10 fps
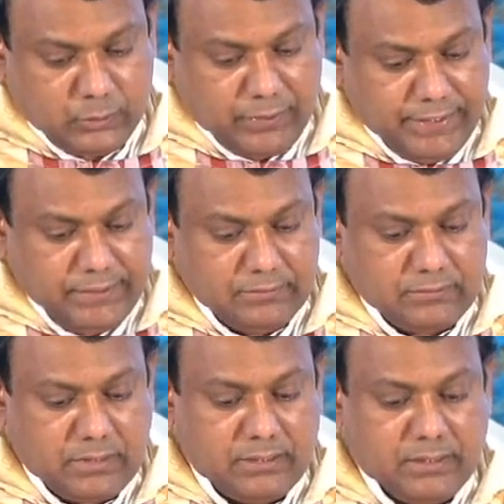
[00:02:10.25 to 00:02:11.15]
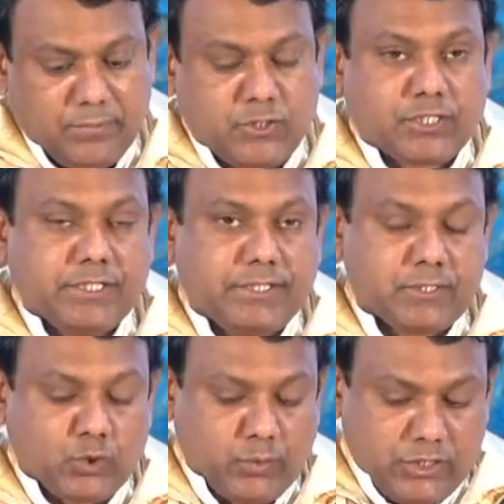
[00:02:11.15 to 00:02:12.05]
queen in the
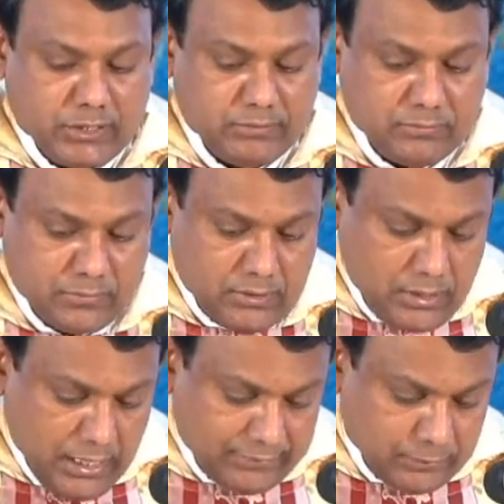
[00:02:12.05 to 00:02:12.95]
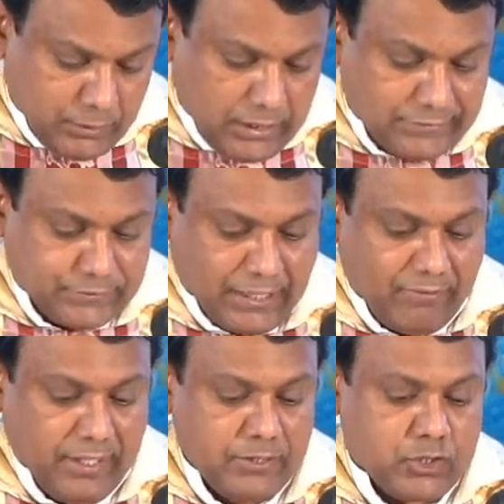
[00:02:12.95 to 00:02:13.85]
mysterious vision of the book of
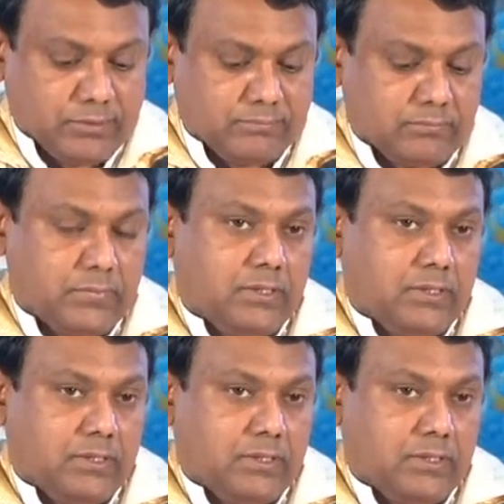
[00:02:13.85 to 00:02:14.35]
Revelation,